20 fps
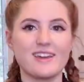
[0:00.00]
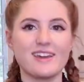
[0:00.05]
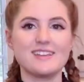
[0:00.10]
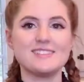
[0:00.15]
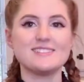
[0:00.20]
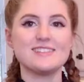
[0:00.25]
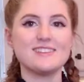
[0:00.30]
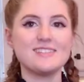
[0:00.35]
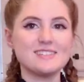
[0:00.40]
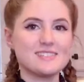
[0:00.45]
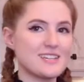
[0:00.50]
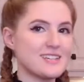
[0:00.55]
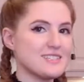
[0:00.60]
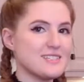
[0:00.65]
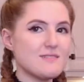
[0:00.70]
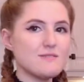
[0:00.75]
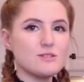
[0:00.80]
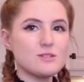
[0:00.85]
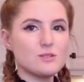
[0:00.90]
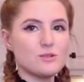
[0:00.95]
Okay, so these guys
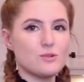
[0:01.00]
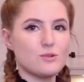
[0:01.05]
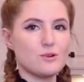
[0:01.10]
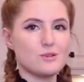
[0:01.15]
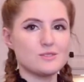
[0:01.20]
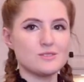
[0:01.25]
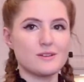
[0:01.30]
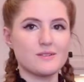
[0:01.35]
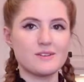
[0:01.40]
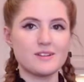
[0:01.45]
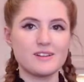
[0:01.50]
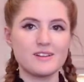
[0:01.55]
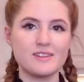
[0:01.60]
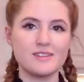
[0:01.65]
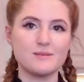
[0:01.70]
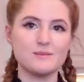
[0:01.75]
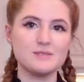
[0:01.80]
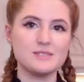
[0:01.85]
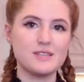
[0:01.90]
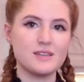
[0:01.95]
have to cool, so I'm gonna
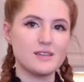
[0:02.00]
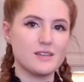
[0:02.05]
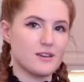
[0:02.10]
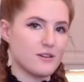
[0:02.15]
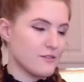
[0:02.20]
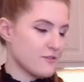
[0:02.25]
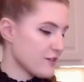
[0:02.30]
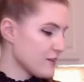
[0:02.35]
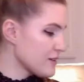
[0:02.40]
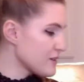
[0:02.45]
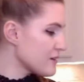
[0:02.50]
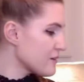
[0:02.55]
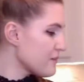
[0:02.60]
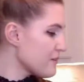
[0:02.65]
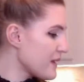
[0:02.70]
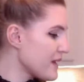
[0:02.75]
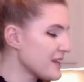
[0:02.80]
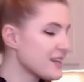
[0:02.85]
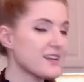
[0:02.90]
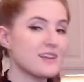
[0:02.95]
let them sit here for a little
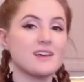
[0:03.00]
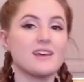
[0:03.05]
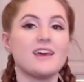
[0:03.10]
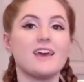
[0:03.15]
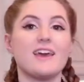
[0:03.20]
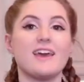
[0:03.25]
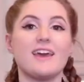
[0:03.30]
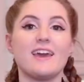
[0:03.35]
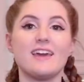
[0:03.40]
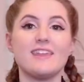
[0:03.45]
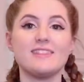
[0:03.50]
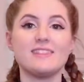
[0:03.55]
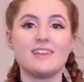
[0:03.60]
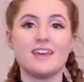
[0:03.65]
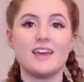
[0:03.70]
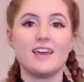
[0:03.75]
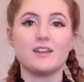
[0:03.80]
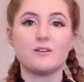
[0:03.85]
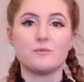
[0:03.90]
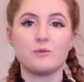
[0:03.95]
bit. And
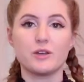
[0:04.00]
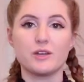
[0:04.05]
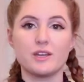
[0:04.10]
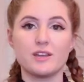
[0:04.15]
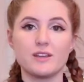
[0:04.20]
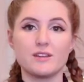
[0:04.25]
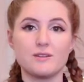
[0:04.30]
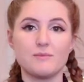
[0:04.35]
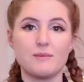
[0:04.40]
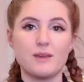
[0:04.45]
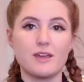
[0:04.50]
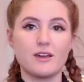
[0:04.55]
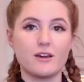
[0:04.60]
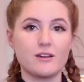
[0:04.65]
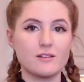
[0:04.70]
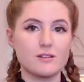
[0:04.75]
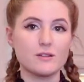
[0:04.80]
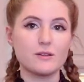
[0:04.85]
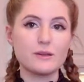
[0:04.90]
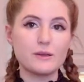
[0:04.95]
then we're gonna make
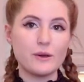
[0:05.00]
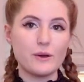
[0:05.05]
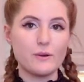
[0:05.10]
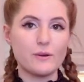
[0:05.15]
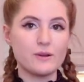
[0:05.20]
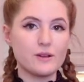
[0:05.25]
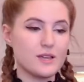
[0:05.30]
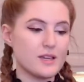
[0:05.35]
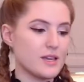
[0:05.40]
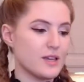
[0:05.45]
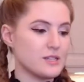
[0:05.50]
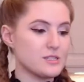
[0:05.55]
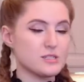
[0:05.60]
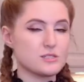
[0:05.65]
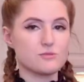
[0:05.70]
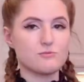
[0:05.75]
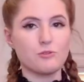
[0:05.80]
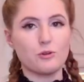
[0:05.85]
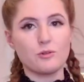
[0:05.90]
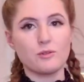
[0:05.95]
our little coating and
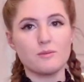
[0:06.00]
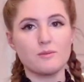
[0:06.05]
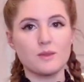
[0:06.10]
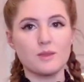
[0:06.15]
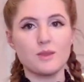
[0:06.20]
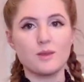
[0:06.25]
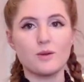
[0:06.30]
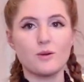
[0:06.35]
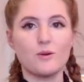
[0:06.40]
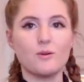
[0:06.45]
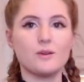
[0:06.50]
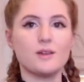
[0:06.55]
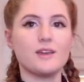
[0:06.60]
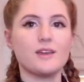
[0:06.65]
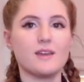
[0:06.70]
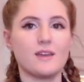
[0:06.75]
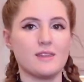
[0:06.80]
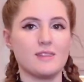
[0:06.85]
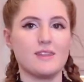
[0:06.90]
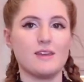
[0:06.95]
just roll them in the coating,
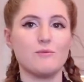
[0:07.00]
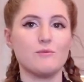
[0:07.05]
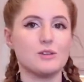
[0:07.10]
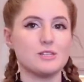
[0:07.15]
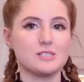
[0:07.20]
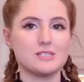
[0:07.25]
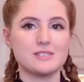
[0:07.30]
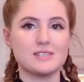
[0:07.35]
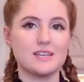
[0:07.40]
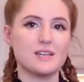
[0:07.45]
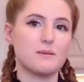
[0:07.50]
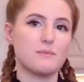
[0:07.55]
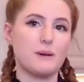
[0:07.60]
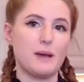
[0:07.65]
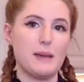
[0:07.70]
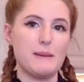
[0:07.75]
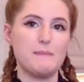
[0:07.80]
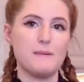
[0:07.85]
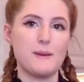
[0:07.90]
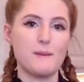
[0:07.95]
and then we just get a
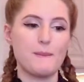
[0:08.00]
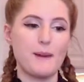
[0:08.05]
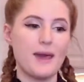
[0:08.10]
piping